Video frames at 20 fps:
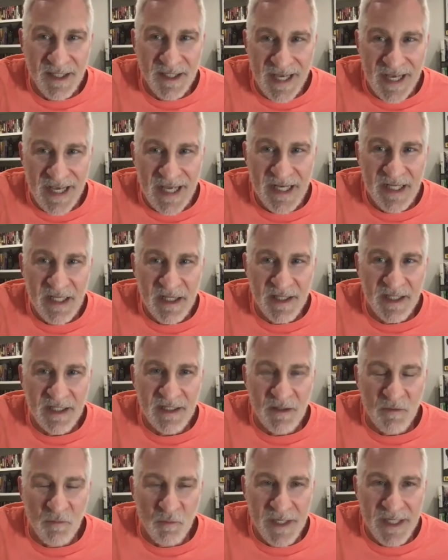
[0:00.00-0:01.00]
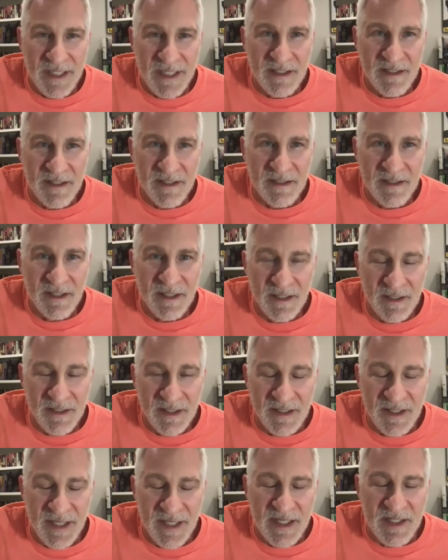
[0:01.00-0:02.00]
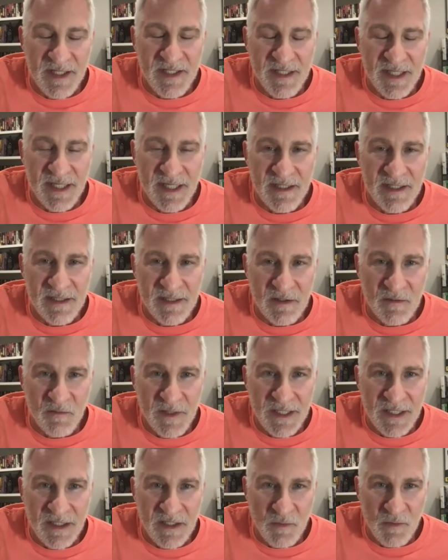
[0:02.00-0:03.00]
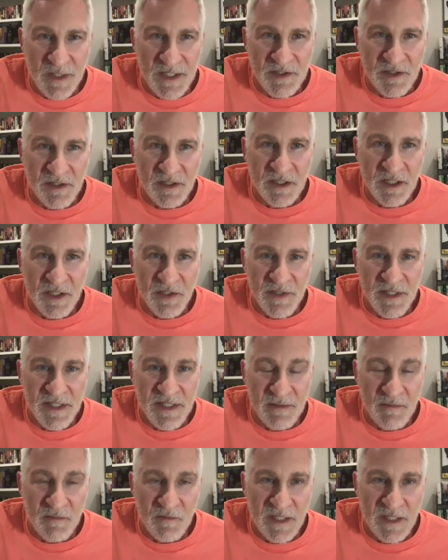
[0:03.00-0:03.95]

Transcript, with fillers: Anything that weakens the United States, that weakens Western countries, and,